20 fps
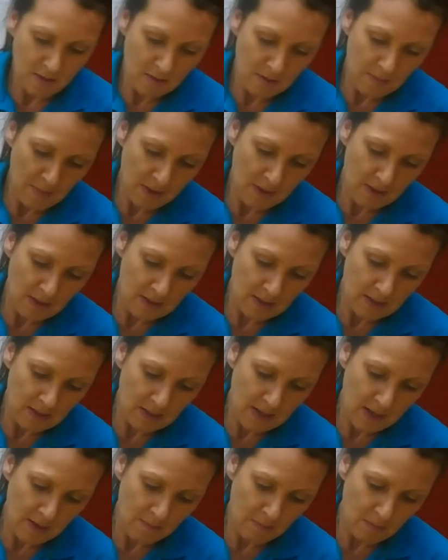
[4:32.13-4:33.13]
to make the
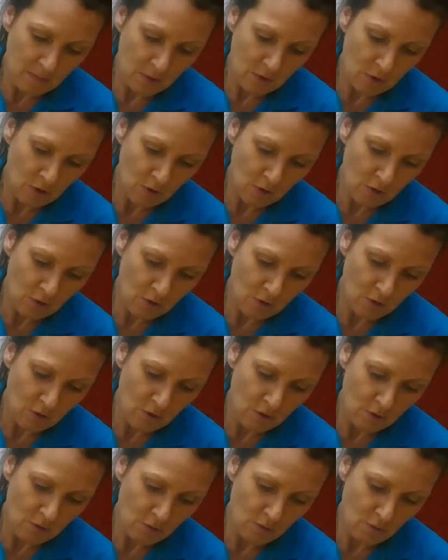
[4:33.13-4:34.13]
stem. Dot, dot,
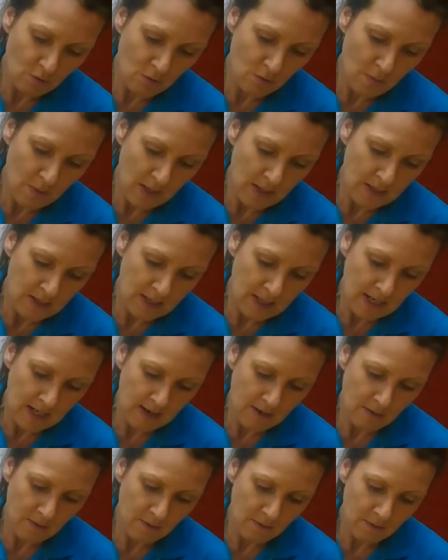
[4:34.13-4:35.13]
dot all the way
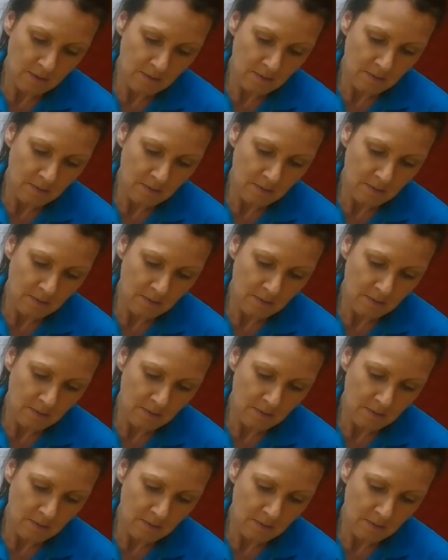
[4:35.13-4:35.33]
down.